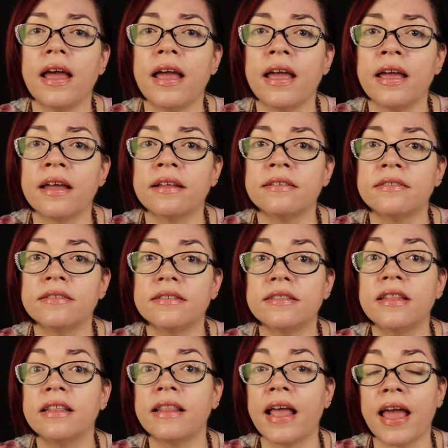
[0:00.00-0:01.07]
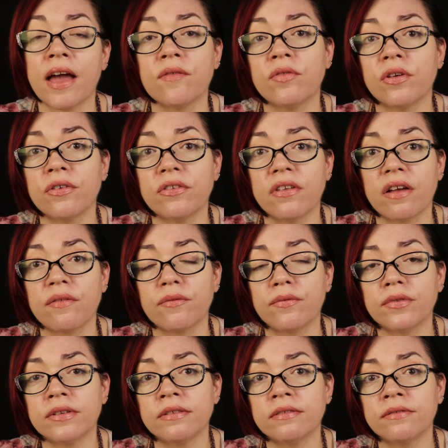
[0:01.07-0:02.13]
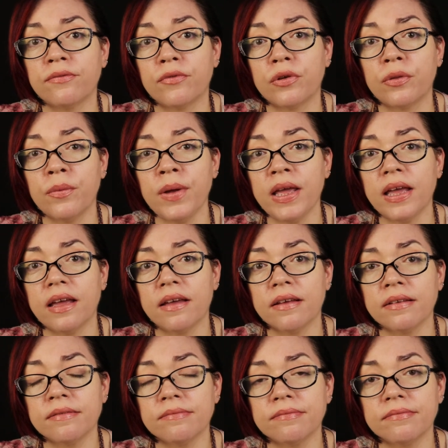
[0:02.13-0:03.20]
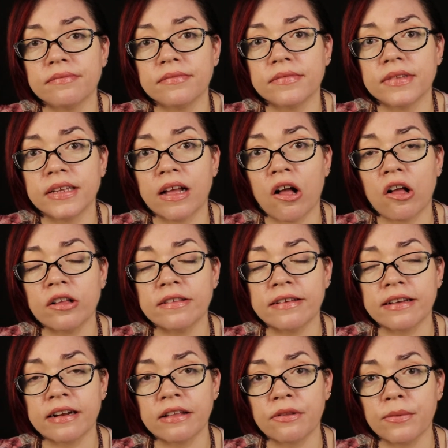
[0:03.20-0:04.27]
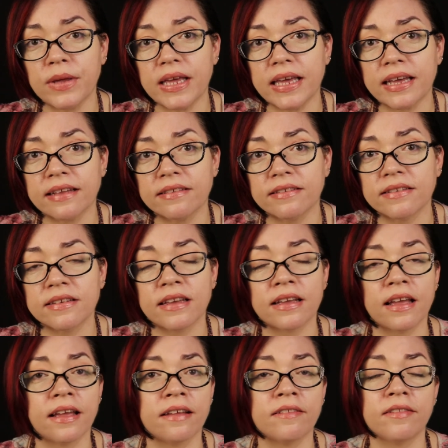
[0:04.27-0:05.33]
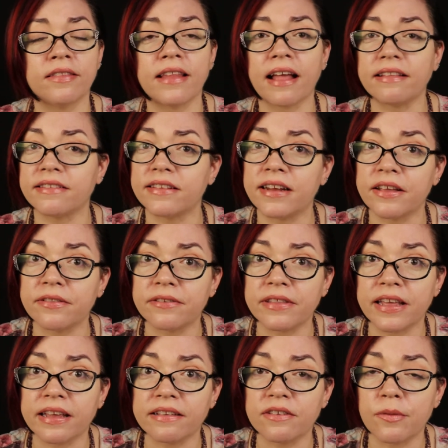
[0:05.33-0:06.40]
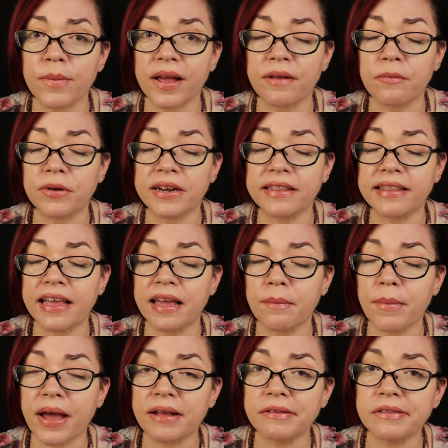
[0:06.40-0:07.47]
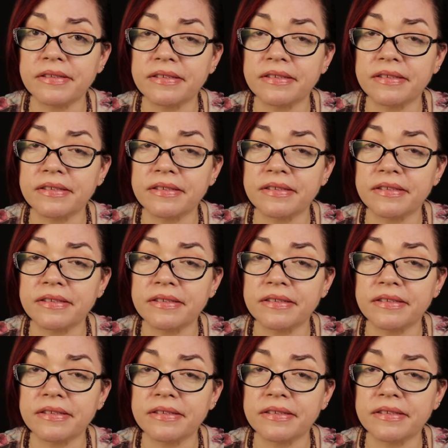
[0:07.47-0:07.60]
and then they have their stuff for the week, all done on the weekend. And that's another thing you might want to think about.